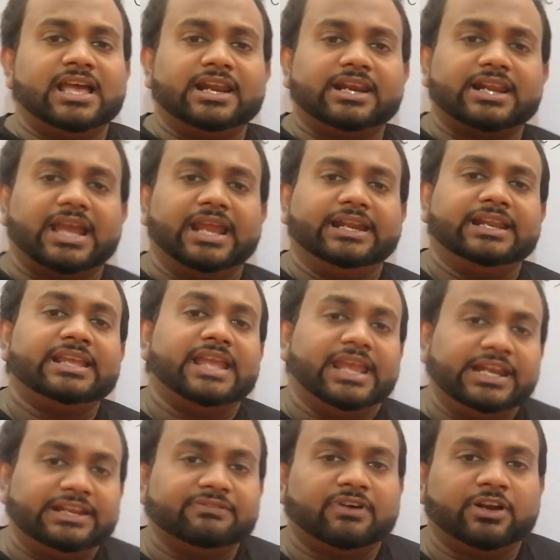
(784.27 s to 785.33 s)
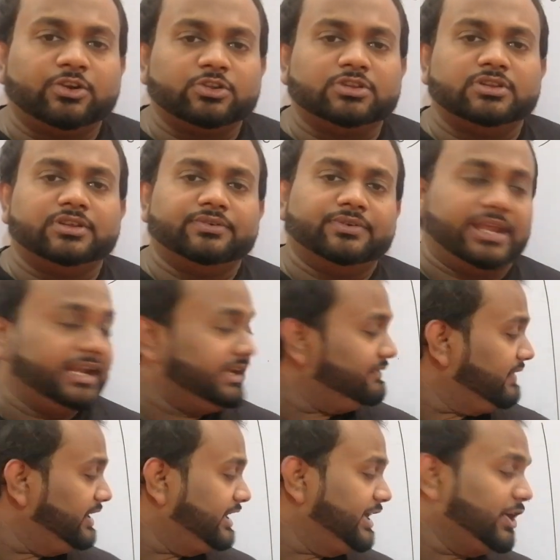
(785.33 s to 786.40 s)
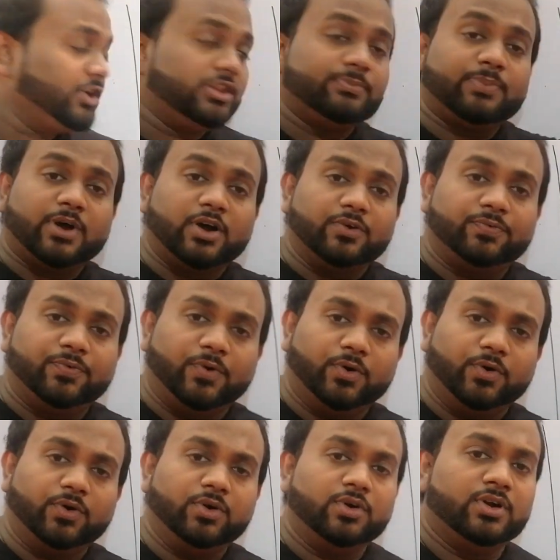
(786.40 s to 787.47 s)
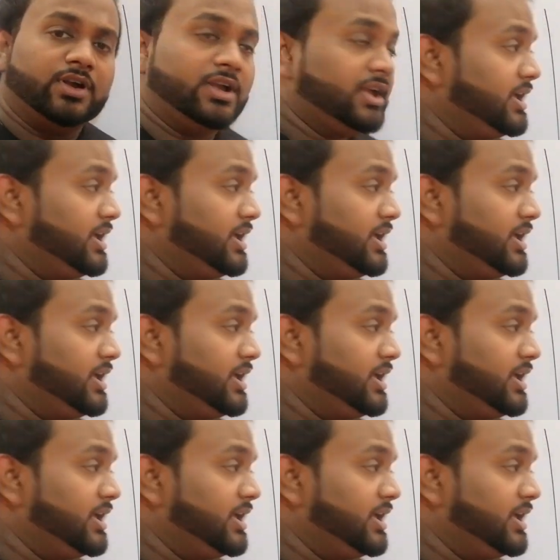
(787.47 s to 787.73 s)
than writing 81 t to the power 4,